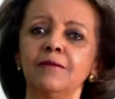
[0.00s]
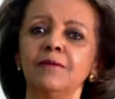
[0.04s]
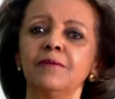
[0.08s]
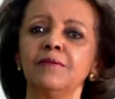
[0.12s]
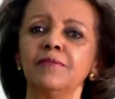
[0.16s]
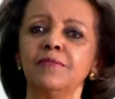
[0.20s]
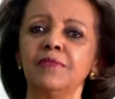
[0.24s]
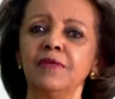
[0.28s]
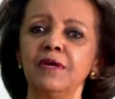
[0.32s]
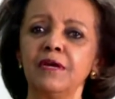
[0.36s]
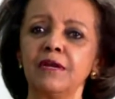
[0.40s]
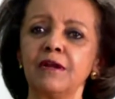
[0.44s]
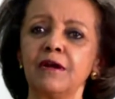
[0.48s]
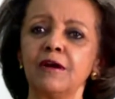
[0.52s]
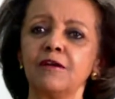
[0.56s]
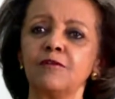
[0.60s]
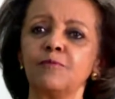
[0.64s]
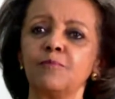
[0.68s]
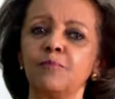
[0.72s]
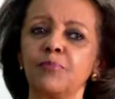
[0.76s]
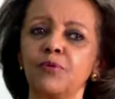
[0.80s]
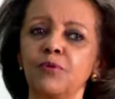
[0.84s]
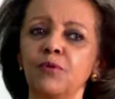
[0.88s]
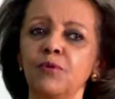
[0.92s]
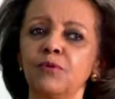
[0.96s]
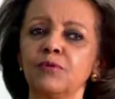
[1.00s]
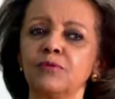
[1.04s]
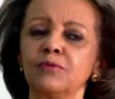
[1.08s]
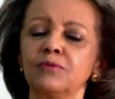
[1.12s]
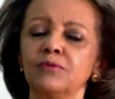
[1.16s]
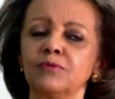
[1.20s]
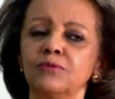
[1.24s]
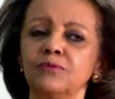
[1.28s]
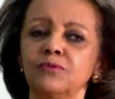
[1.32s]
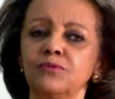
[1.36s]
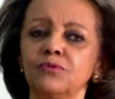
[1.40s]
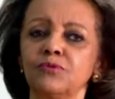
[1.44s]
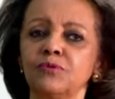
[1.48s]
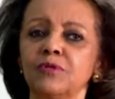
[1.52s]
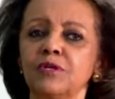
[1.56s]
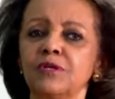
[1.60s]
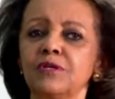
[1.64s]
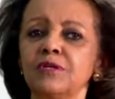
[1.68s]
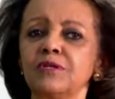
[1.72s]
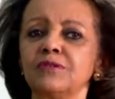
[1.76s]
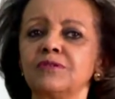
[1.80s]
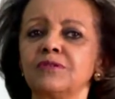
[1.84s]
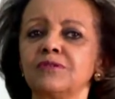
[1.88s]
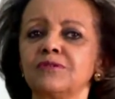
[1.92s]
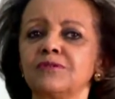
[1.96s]
they are prone to the
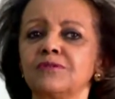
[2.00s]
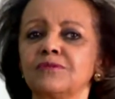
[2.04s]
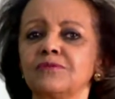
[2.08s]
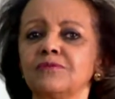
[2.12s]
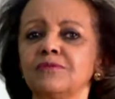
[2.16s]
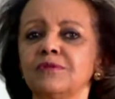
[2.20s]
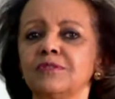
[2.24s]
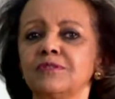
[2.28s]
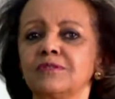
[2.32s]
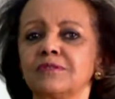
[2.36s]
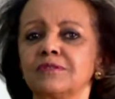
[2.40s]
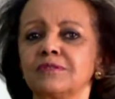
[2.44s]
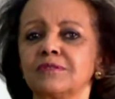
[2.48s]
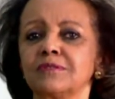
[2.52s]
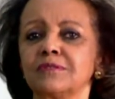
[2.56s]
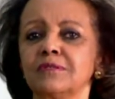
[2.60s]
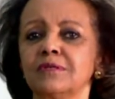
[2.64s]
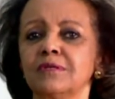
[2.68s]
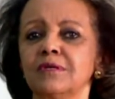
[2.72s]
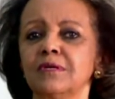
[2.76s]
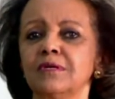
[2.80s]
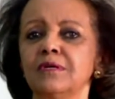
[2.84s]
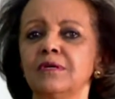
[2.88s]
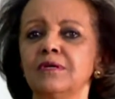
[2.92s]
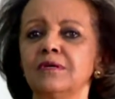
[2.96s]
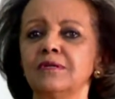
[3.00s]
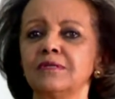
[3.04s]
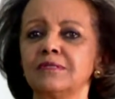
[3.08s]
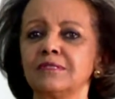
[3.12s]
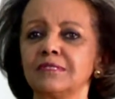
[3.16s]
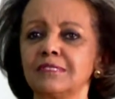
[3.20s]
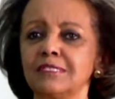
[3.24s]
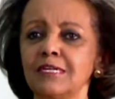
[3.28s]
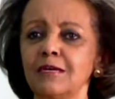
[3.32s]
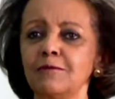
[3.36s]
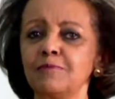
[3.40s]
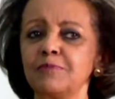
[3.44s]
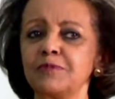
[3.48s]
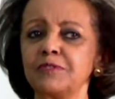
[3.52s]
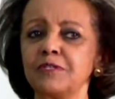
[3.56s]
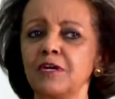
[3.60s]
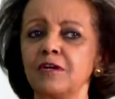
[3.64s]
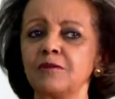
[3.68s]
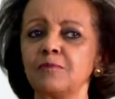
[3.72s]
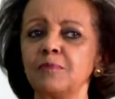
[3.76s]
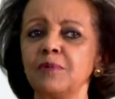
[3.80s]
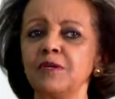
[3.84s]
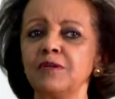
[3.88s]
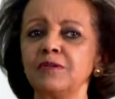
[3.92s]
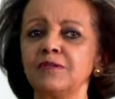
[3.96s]
greatest risks. Steps are
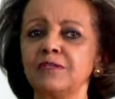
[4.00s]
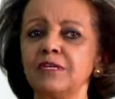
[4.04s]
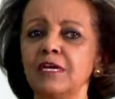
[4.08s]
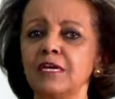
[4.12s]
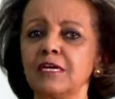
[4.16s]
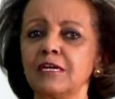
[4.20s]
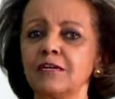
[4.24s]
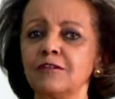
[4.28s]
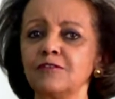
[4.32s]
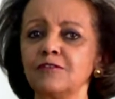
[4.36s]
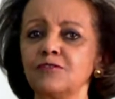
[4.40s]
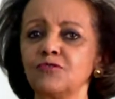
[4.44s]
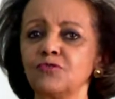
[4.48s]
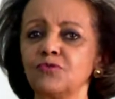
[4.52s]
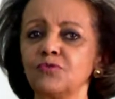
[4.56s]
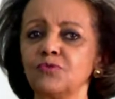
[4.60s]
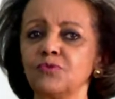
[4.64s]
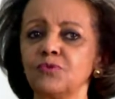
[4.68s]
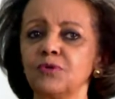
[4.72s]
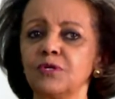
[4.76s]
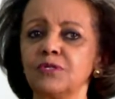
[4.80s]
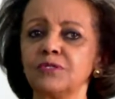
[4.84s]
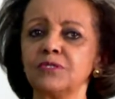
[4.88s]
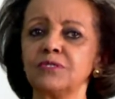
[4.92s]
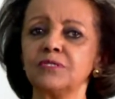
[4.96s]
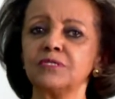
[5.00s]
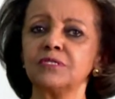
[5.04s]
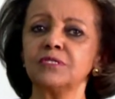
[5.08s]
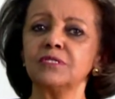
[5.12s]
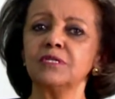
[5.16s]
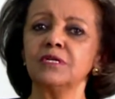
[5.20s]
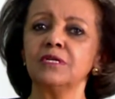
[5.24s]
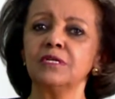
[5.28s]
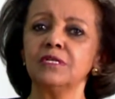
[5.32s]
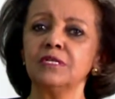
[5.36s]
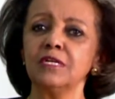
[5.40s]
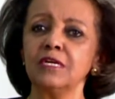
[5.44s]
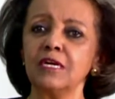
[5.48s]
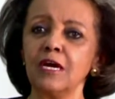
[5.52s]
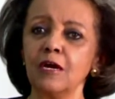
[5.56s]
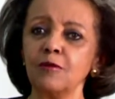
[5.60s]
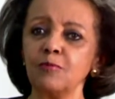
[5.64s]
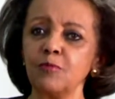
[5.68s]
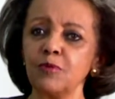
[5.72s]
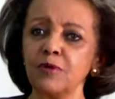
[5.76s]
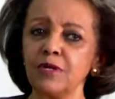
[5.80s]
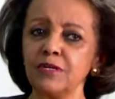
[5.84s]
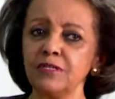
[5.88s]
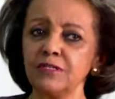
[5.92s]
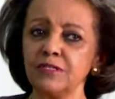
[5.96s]
being taken towards
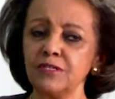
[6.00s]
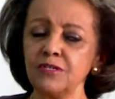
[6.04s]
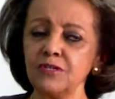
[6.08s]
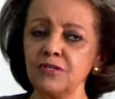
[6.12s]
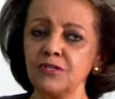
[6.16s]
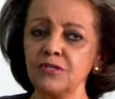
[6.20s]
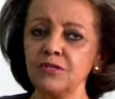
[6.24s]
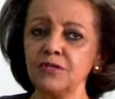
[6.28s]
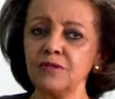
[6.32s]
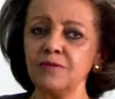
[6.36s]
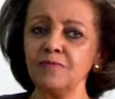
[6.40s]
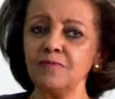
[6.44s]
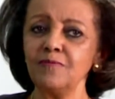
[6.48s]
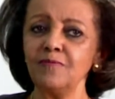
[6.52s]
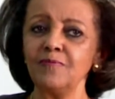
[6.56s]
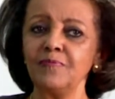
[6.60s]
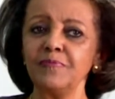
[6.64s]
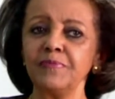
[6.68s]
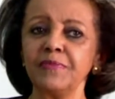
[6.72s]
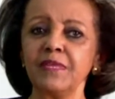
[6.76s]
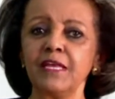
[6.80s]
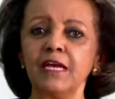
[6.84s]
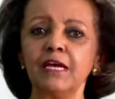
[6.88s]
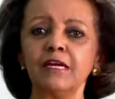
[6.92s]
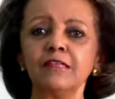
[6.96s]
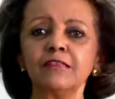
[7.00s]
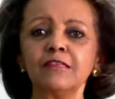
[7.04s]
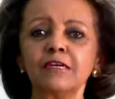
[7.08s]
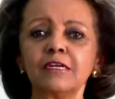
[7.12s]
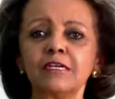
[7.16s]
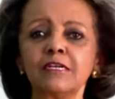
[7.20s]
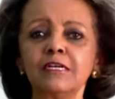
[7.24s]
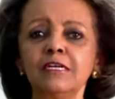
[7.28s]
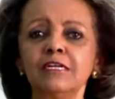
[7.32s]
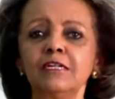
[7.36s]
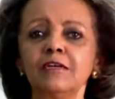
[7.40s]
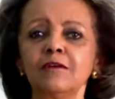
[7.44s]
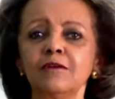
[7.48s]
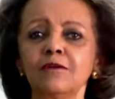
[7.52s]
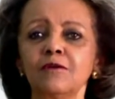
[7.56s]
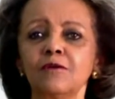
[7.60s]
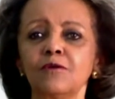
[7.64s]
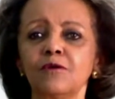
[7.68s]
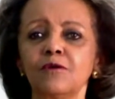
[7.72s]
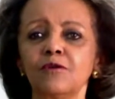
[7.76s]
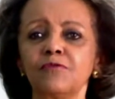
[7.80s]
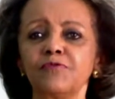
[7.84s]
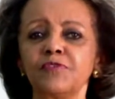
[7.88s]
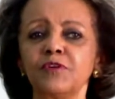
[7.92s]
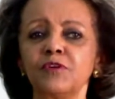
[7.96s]
decarbonization and the greening
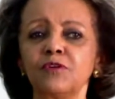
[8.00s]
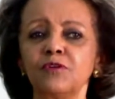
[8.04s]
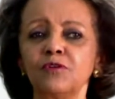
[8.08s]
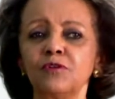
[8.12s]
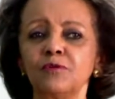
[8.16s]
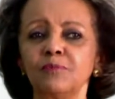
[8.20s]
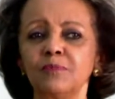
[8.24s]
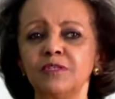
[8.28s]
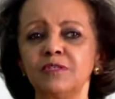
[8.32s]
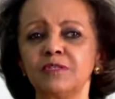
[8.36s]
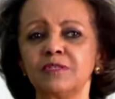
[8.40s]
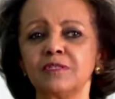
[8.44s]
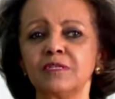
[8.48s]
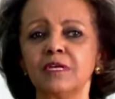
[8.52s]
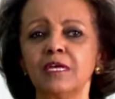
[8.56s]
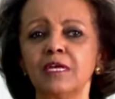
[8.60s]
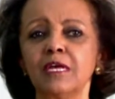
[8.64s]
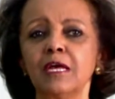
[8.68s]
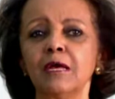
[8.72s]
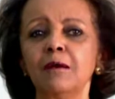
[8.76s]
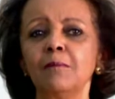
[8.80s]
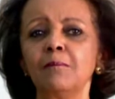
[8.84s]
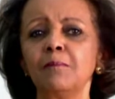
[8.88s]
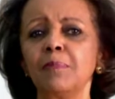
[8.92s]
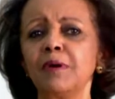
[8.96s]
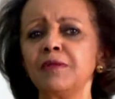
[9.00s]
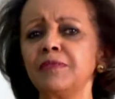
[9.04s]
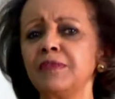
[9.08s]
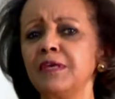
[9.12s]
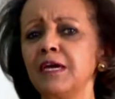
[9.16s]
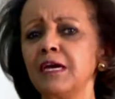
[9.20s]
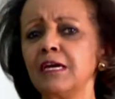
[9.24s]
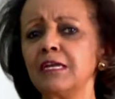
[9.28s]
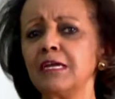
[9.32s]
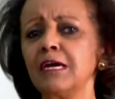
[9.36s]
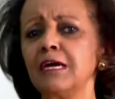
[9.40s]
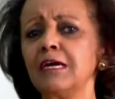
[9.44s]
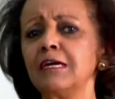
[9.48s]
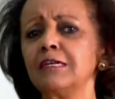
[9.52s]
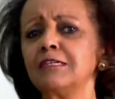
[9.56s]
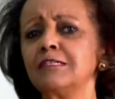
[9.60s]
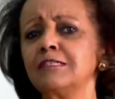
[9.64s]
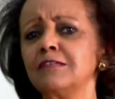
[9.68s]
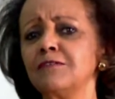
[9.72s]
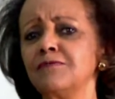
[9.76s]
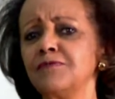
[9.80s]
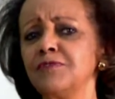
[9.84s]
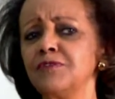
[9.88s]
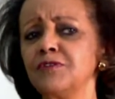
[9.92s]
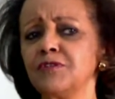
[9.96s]
of economies, but they are
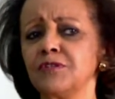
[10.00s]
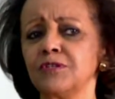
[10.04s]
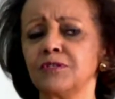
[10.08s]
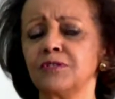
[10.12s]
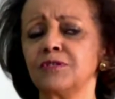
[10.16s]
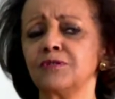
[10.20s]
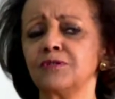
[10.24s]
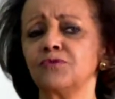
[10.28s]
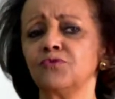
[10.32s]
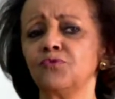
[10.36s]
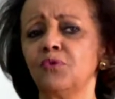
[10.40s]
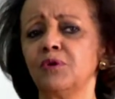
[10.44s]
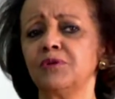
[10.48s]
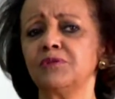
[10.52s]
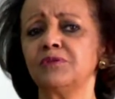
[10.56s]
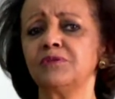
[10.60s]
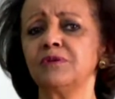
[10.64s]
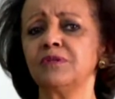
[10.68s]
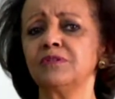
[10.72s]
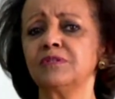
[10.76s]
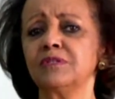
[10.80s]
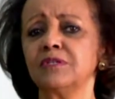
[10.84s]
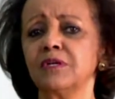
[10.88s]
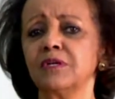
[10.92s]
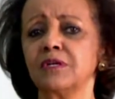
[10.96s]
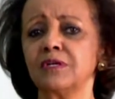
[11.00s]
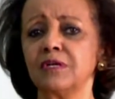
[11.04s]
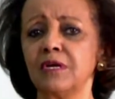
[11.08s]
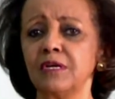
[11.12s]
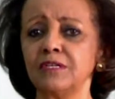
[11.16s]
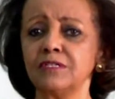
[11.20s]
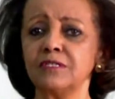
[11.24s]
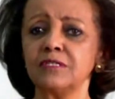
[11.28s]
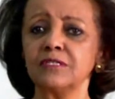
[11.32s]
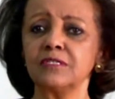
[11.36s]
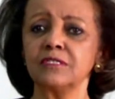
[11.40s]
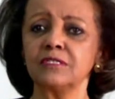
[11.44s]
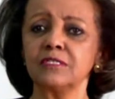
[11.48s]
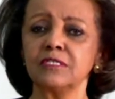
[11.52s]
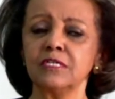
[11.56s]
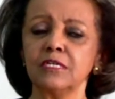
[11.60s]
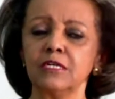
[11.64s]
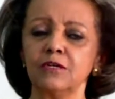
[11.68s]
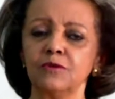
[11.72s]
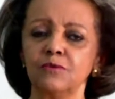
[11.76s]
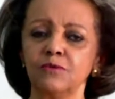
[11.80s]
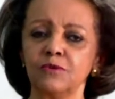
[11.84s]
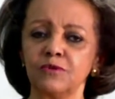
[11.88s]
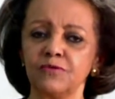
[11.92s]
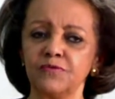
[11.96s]
insufficient to address the crisis
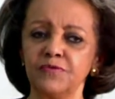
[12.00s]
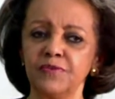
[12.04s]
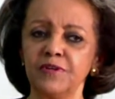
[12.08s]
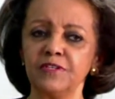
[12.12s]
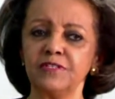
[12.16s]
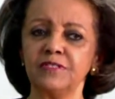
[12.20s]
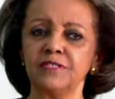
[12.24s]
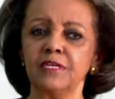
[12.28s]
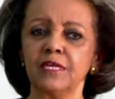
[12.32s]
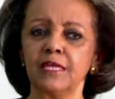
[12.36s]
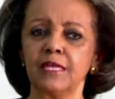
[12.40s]
we're facing.